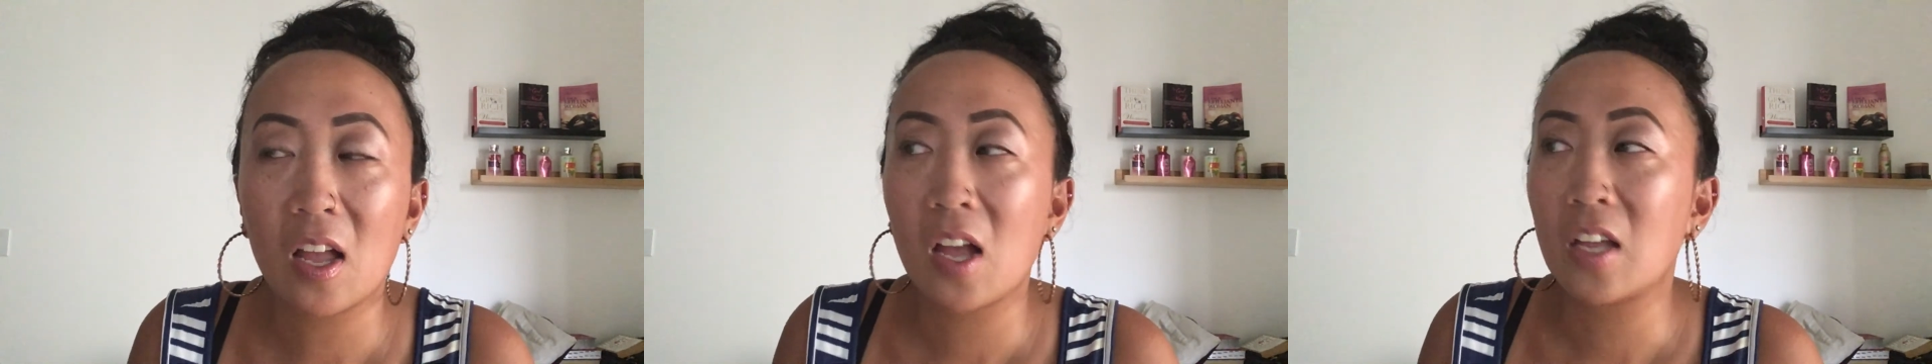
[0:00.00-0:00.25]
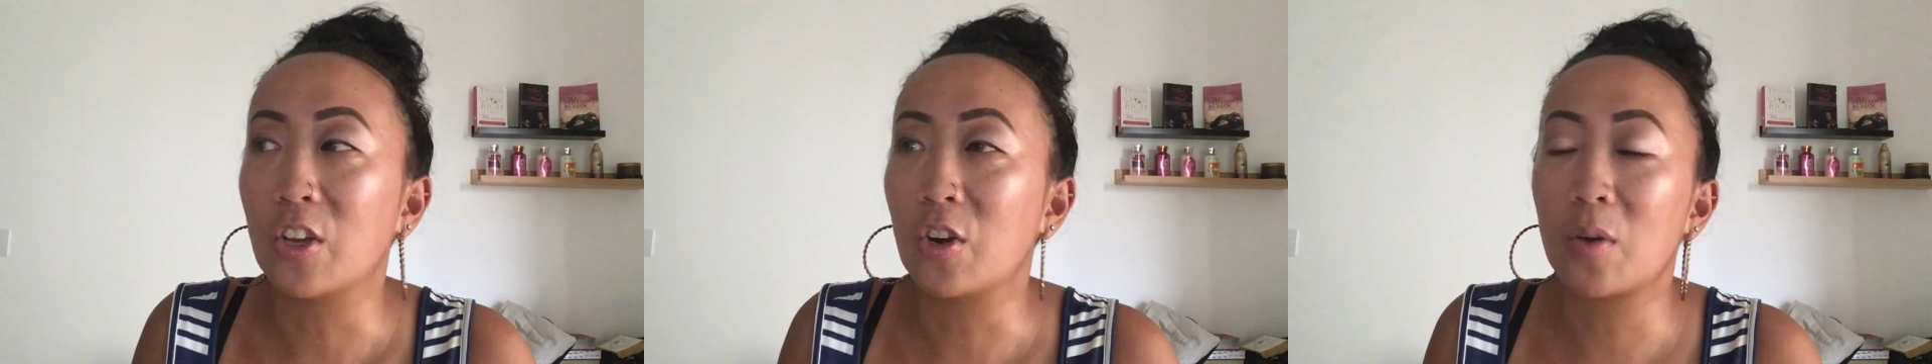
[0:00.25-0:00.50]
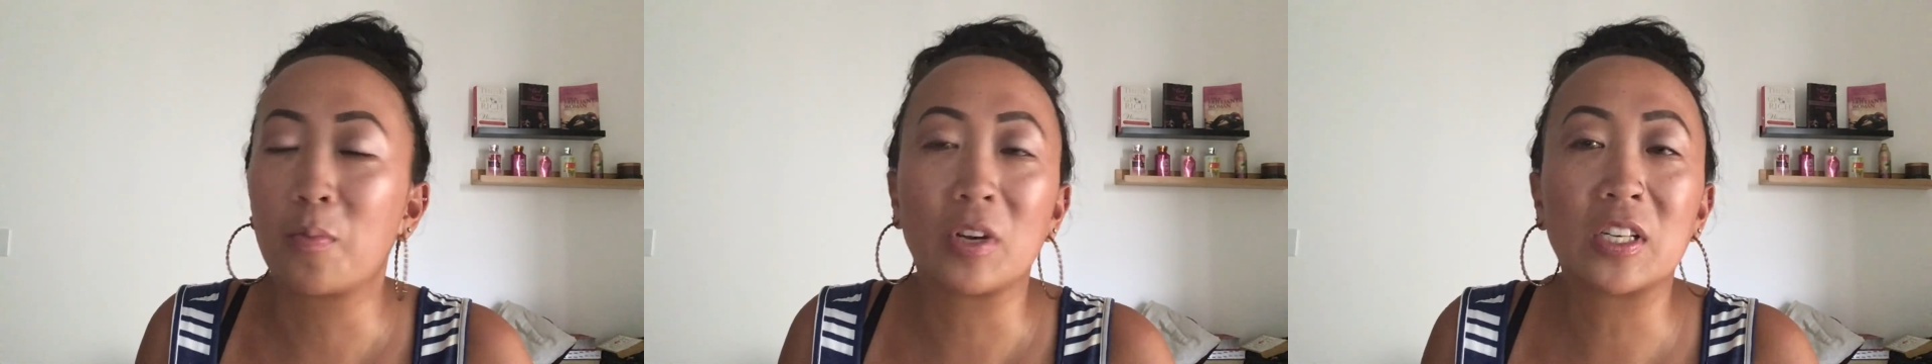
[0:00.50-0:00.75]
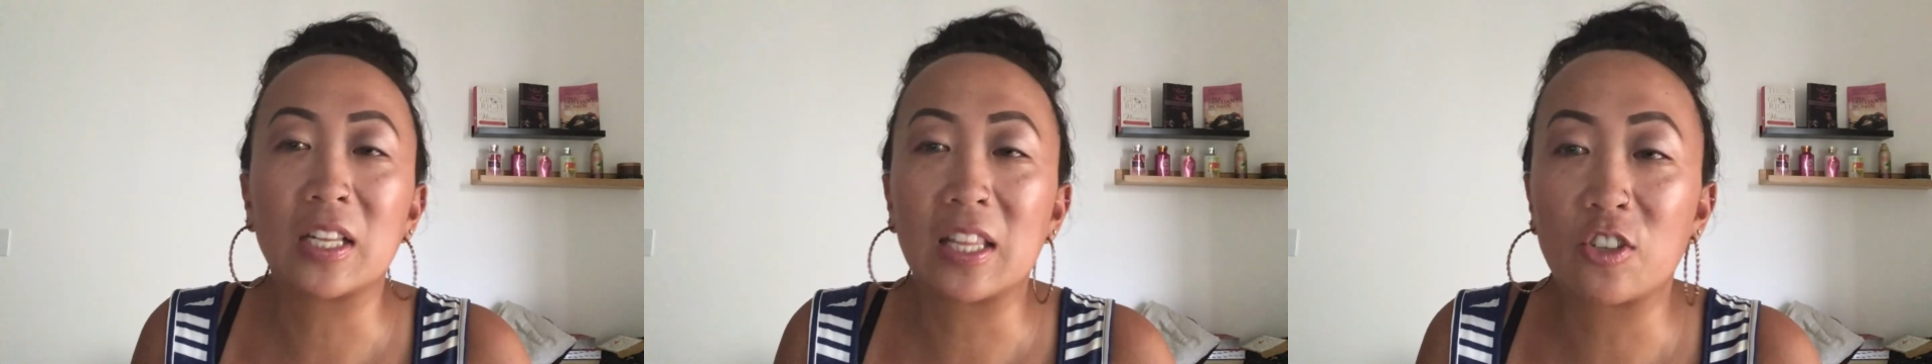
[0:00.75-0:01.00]
You know,
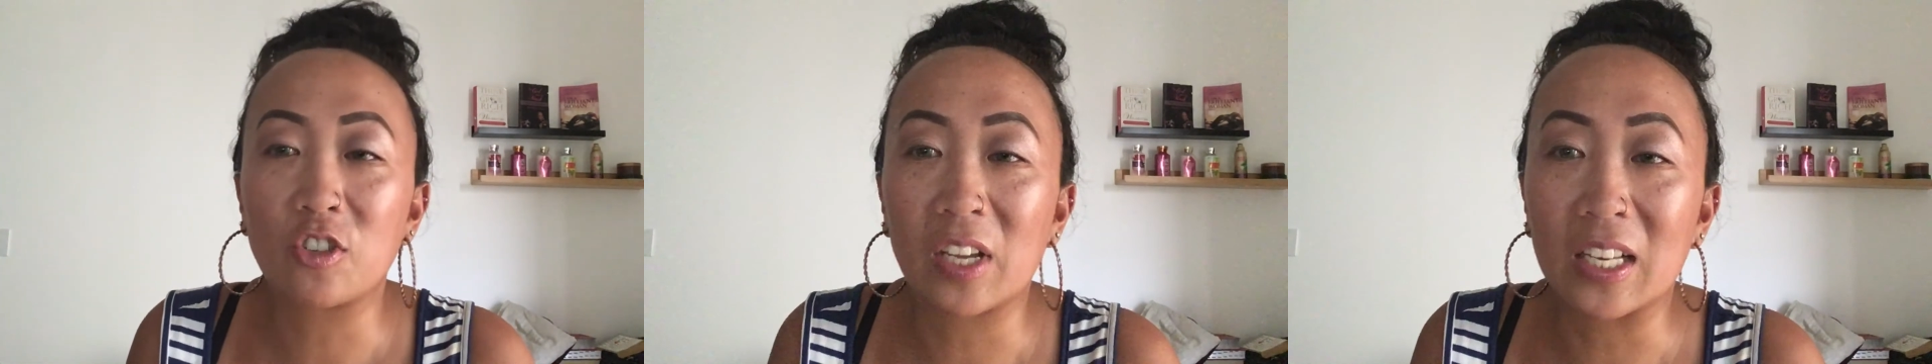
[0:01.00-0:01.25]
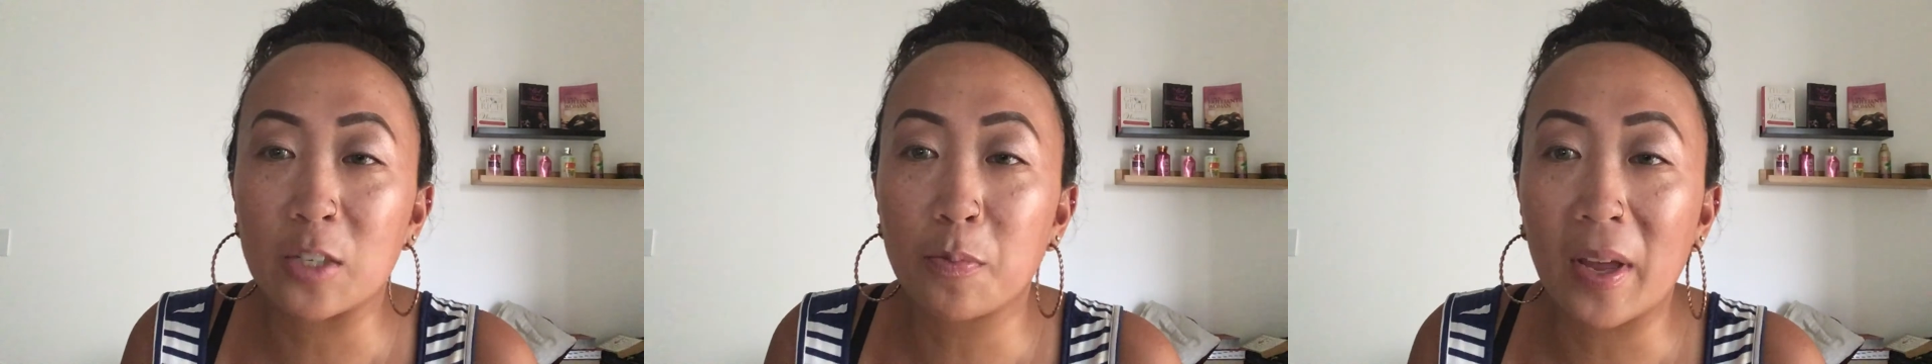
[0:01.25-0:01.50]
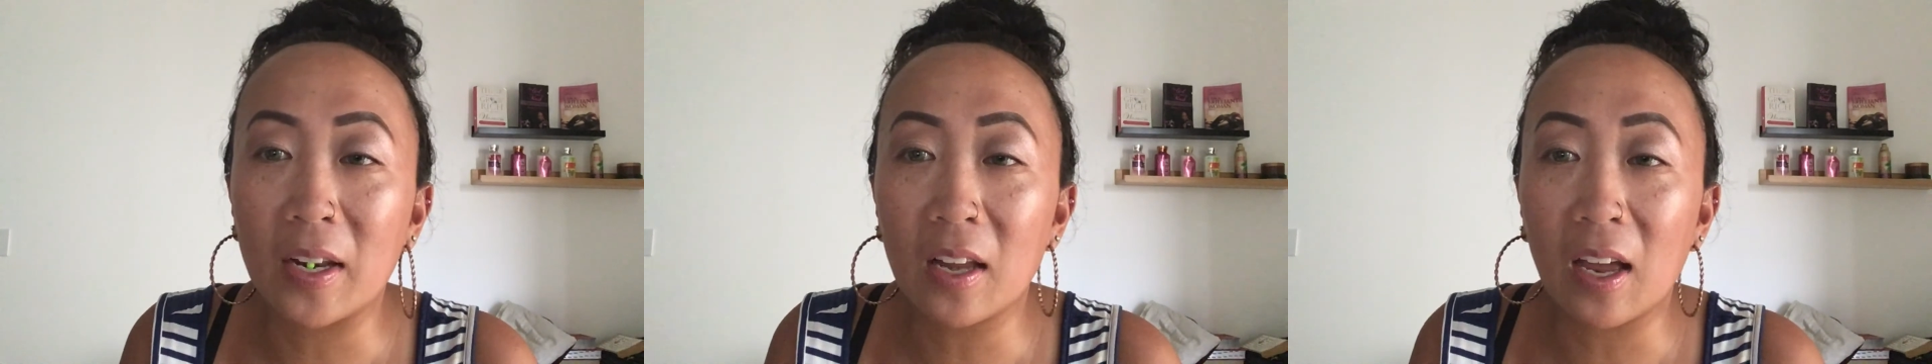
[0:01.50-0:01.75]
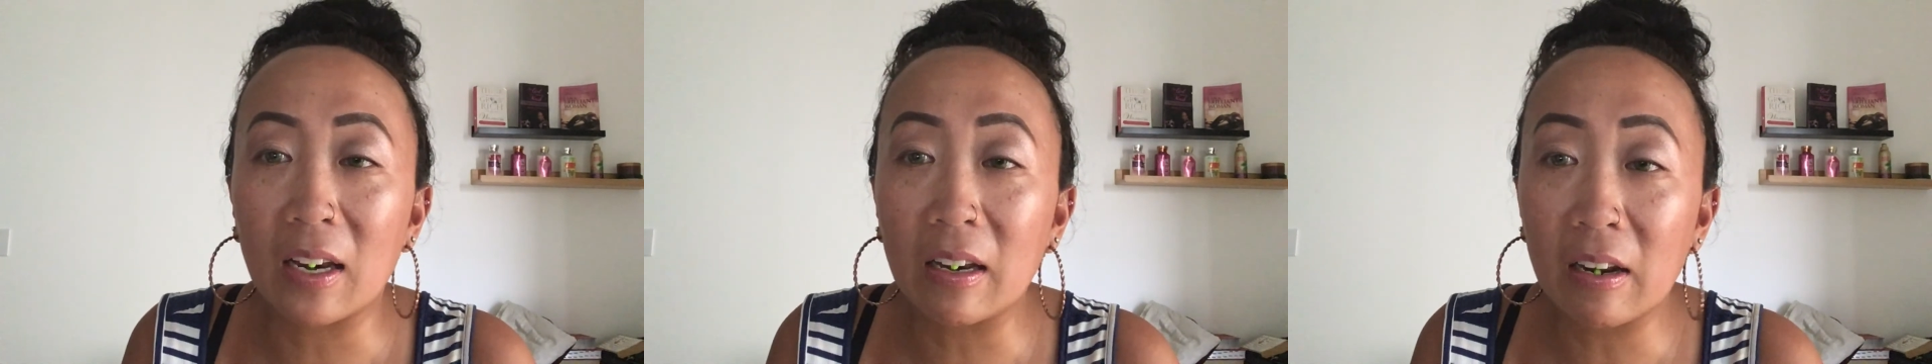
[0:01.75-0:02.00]
appreciate that you can spend
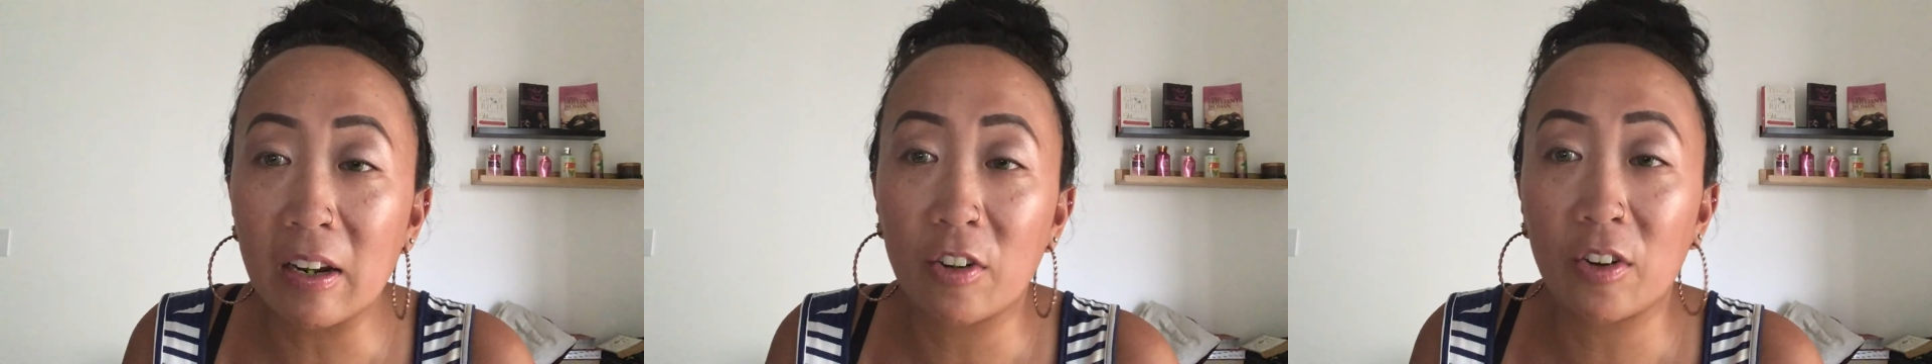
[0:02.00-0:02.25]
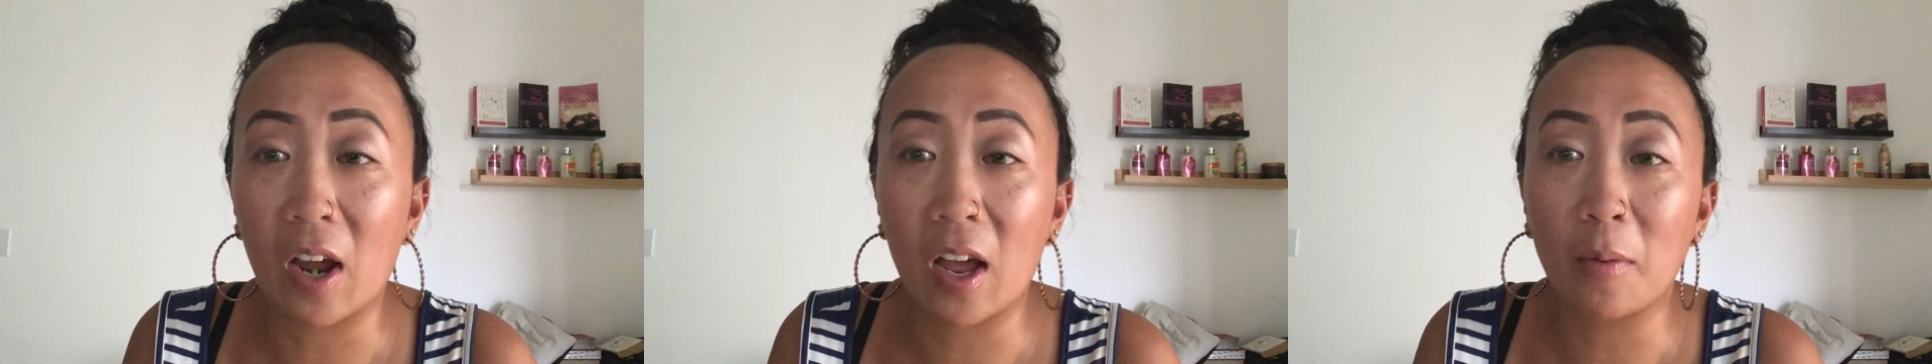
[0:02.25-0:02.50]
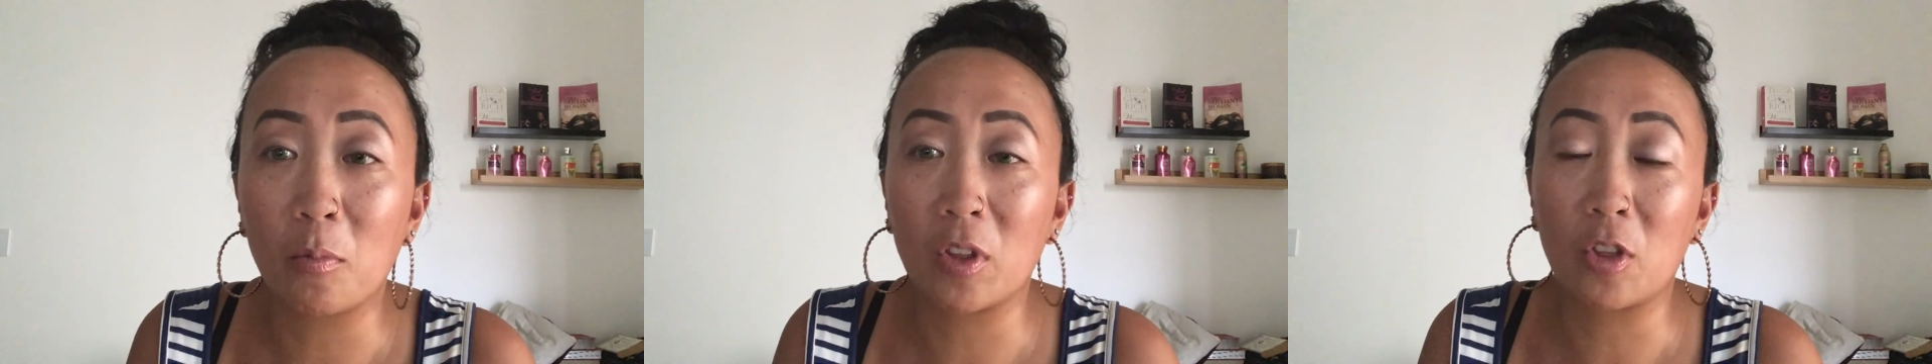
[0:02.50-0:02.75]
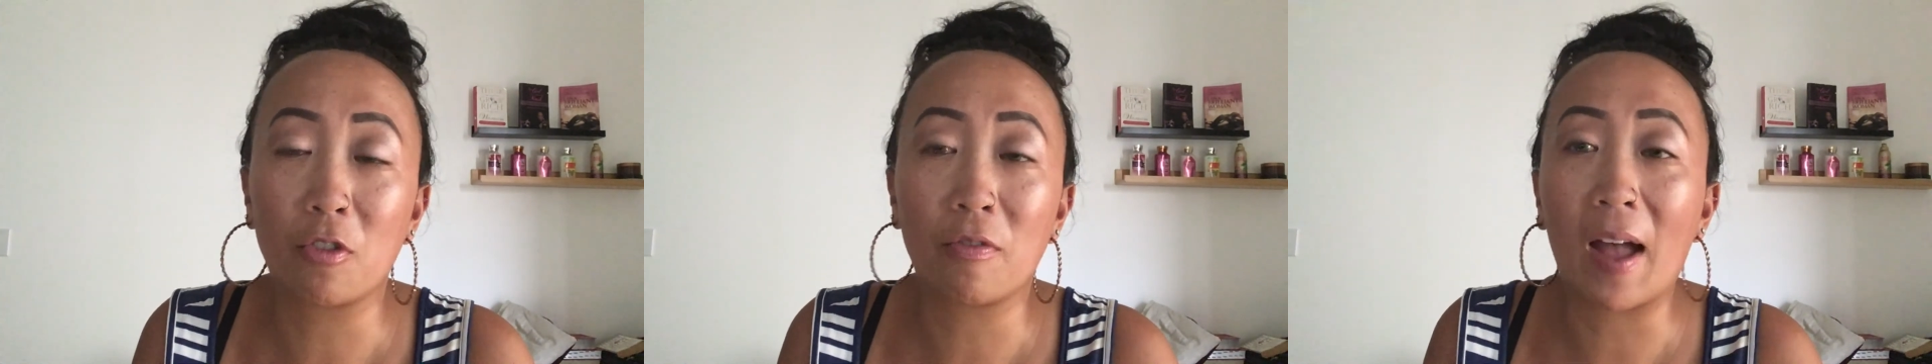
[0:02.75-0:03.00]
a dinner time with
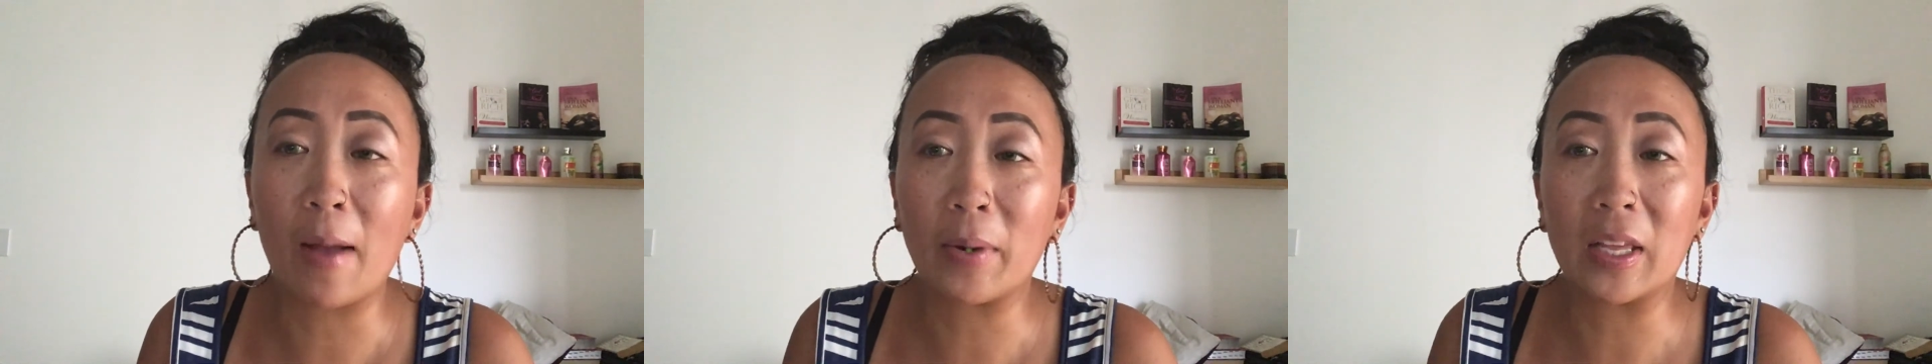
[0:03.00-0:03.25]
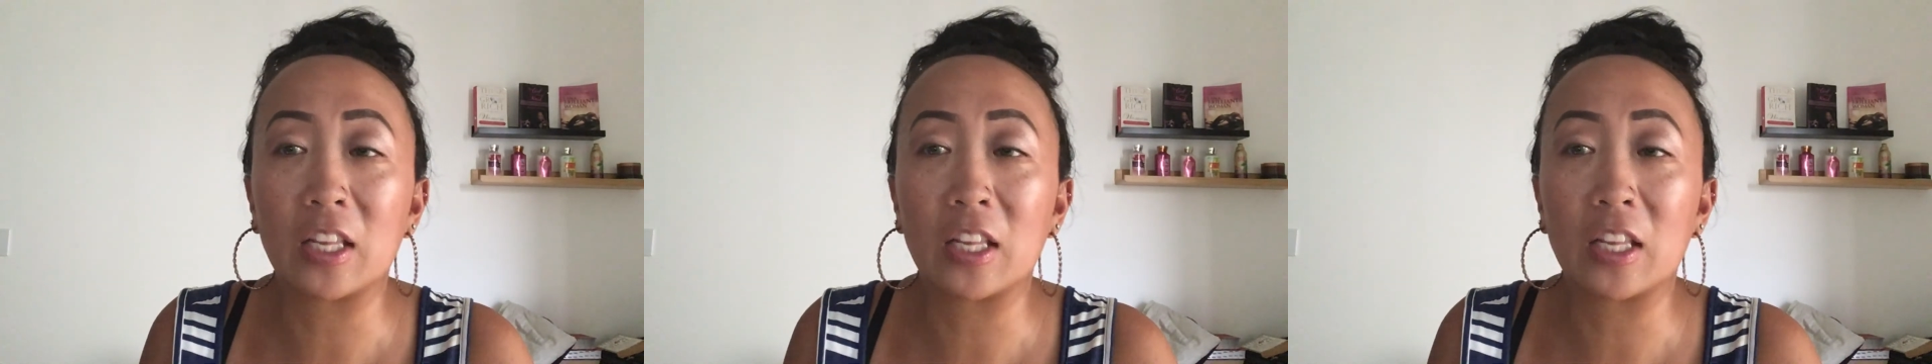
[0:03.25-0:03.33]
your family,